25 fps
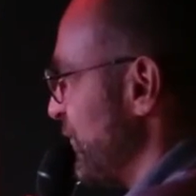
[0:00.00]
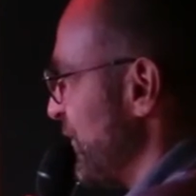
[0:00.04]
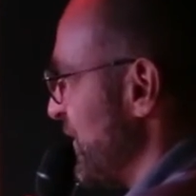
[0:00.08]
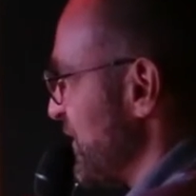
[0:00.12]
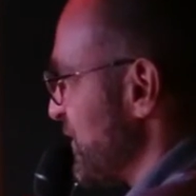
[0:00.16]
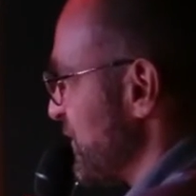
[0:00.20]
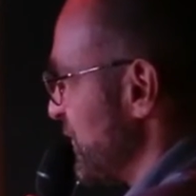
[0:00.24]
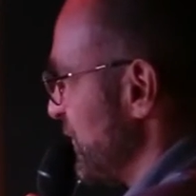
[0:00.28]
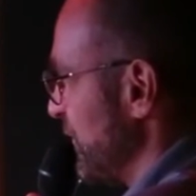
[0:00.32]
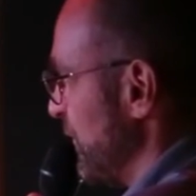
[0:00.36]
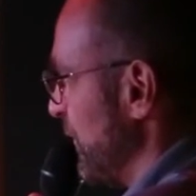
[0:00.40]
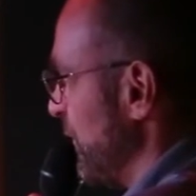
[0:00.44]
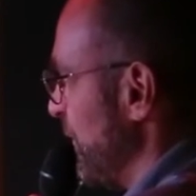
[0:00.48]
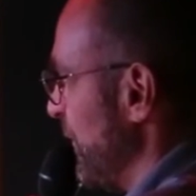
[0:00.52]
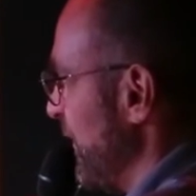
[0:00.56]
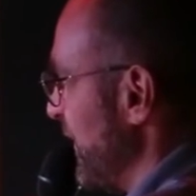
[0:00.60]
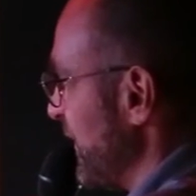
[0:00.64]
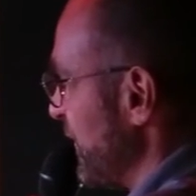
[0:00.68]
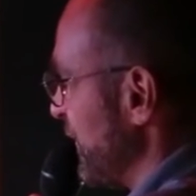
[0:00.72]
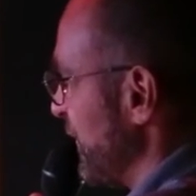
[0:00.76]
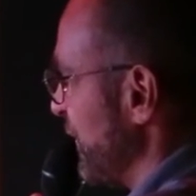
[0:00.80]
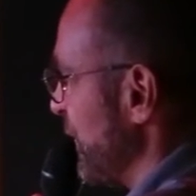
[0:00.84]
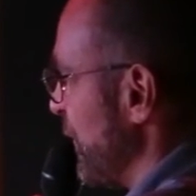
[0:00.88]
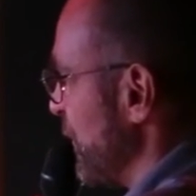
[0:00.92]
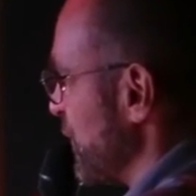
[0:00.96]
directional
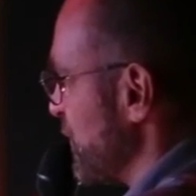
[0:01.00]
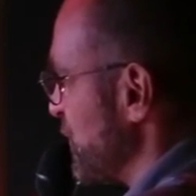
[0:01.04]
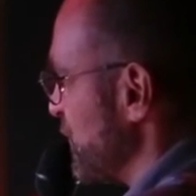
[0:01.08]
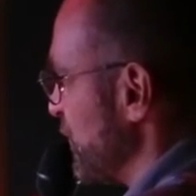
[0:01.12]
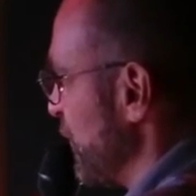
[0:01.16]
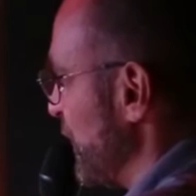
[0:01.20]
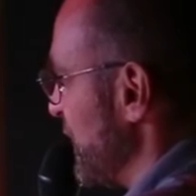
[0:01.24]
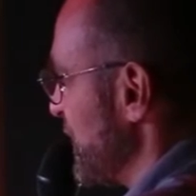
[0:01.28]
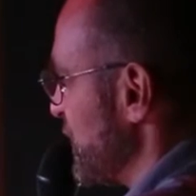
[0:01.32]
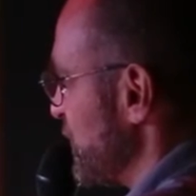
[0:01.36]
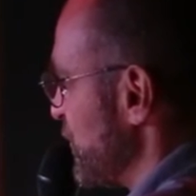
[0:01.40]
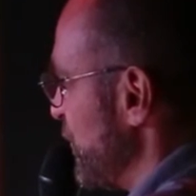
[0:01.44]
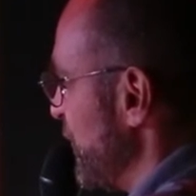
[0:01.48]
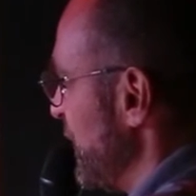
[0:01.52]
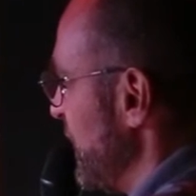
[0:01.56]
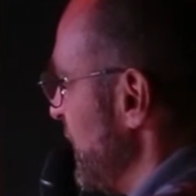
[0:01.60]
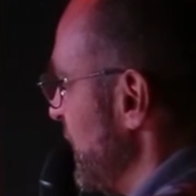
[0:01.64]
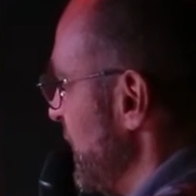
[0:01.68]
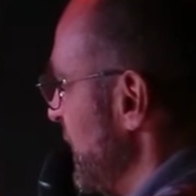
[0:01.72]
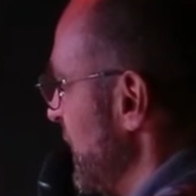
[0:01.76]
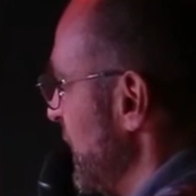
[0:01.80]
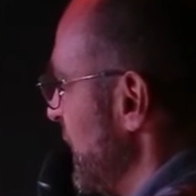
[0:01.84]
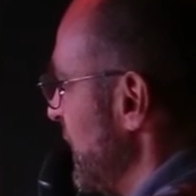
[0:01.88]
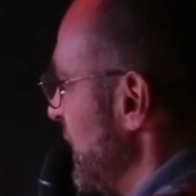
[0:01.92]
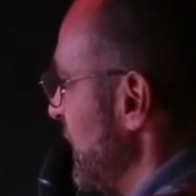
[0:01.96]
microphones, which
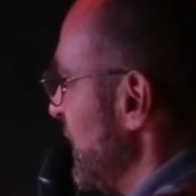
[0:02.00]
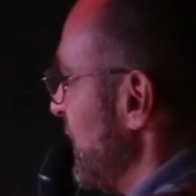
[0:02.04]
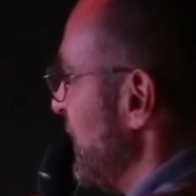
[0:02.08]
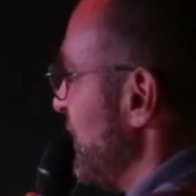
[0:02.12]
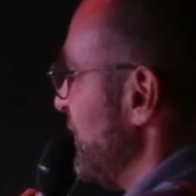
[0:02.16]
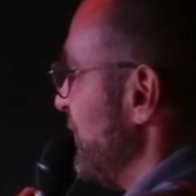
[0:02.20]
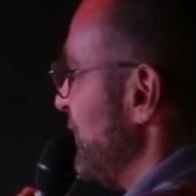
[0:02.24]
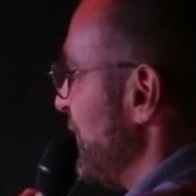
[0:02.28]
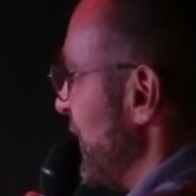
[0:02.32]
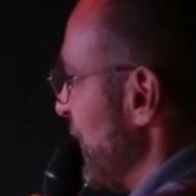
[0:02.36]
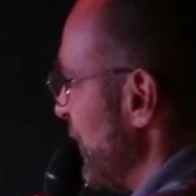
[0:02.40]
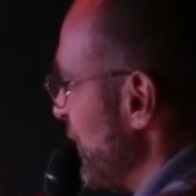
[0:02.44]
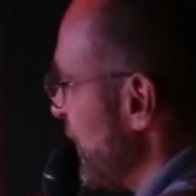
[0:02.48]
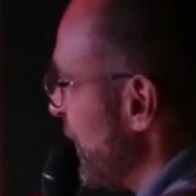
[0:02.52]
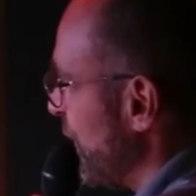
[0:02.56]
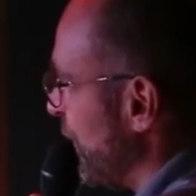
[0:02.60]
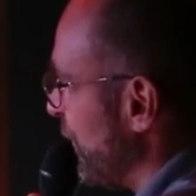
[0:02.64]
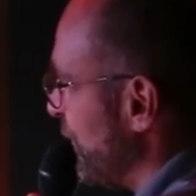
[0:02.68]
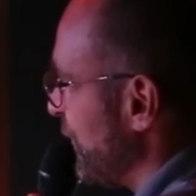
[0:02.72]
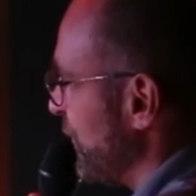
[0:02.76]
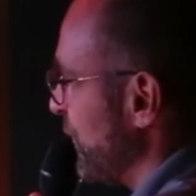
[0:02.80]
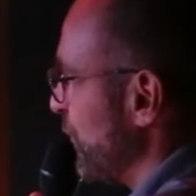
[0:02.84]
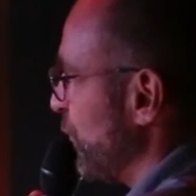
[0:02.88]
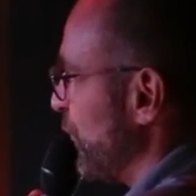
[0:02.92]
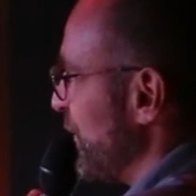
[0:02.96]
we very
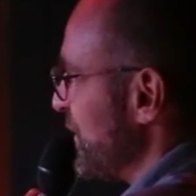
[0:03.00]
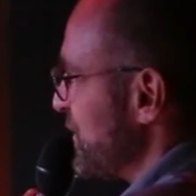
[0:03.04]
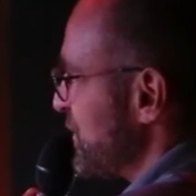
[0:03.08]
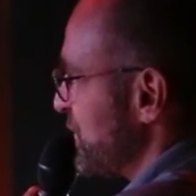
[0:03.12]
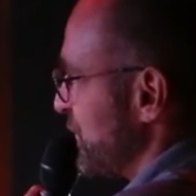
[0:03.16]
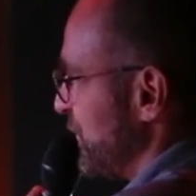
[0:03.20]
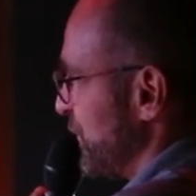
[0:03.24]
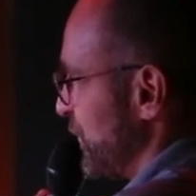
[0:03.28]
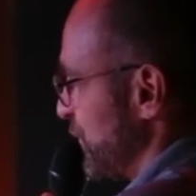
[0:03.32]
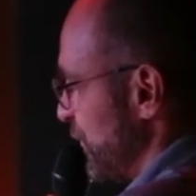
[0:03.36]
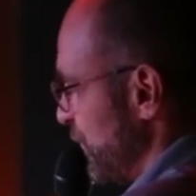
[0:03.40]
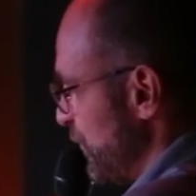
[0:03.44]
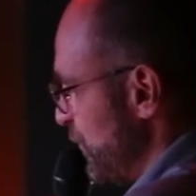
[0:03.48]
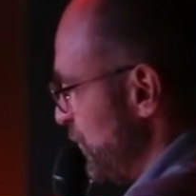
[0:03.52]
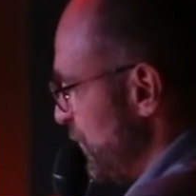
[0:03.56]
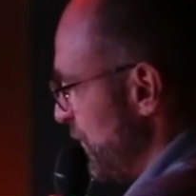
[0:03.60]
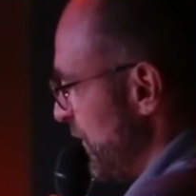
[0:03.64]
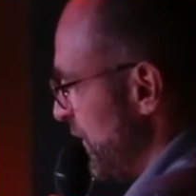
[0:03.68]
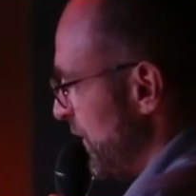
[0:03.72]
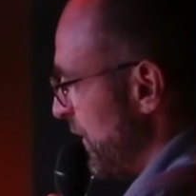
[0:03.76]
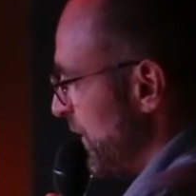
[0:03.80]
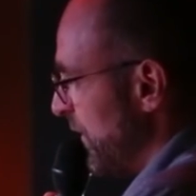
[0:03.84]
often wish to do.